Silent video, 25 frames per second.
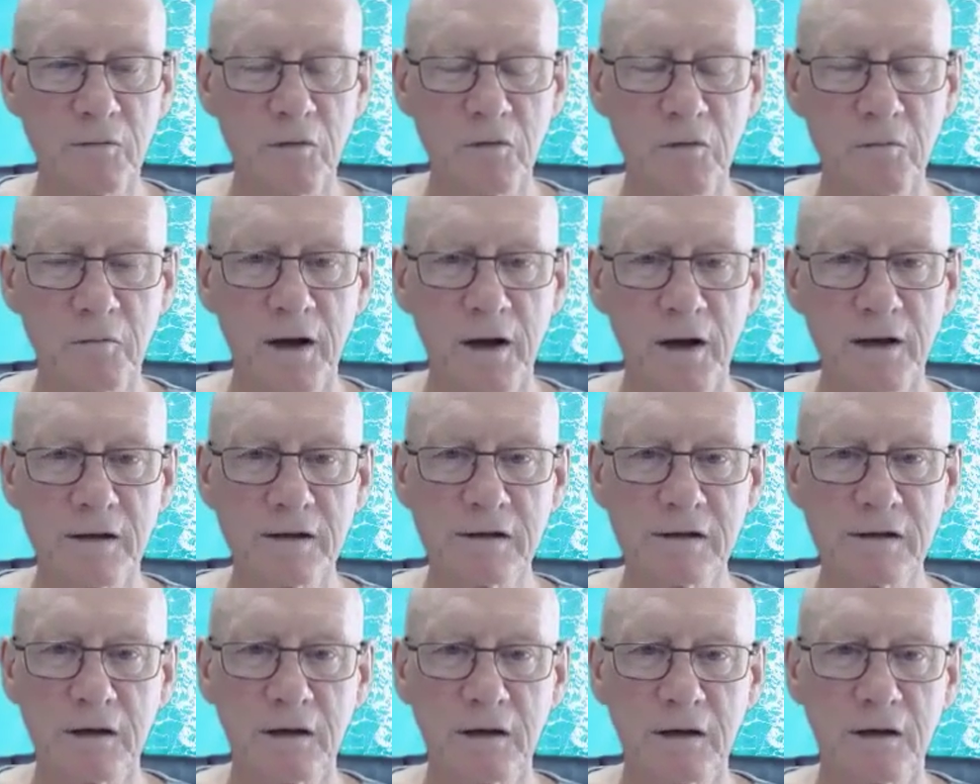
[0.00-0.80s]

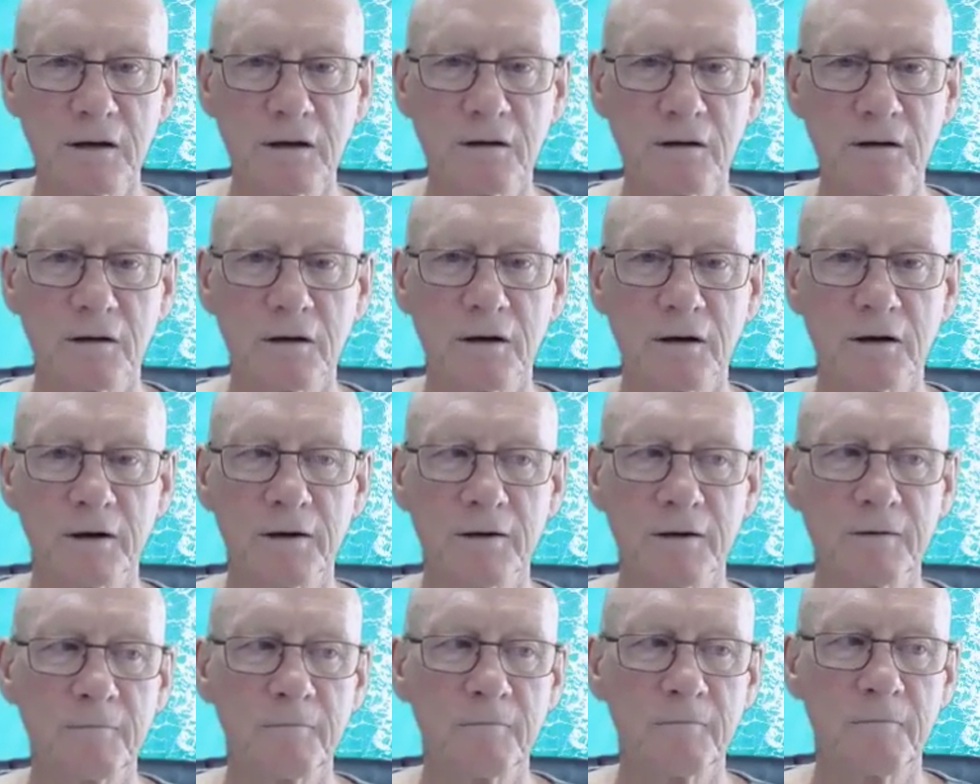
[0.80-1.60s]
amazing
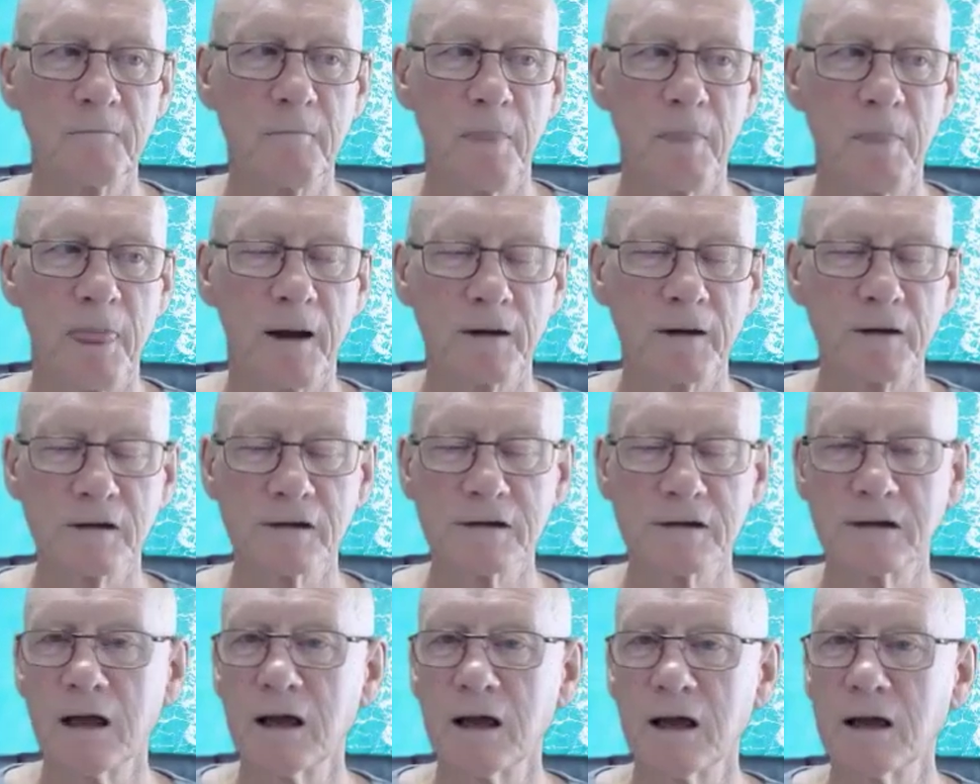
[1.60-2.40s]

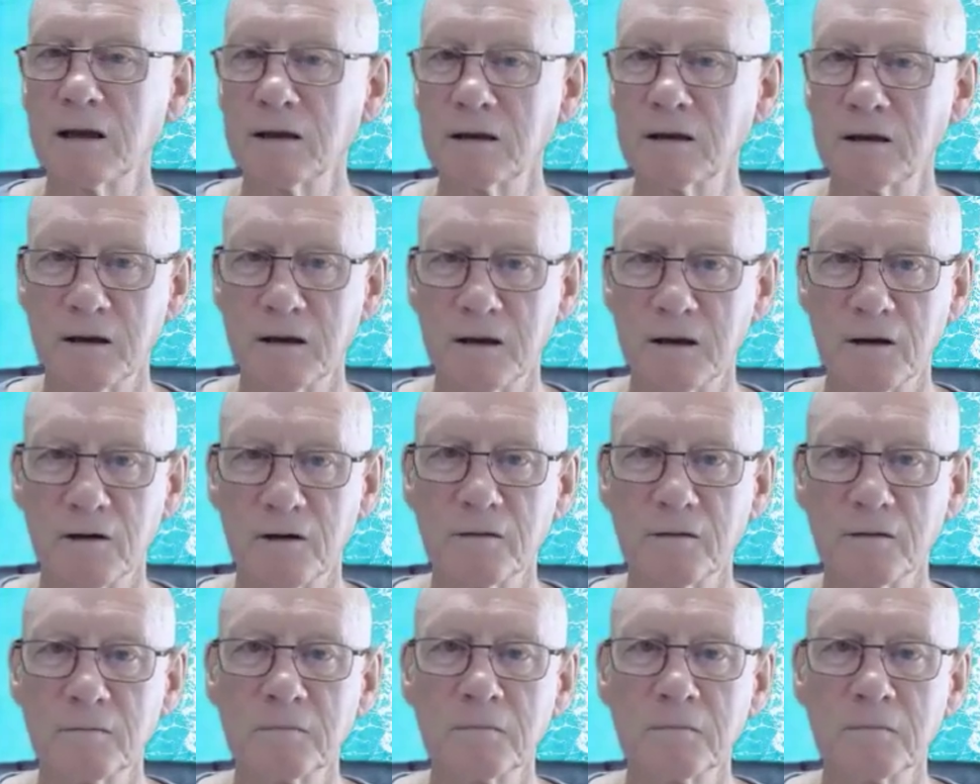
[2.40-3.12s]
understanding now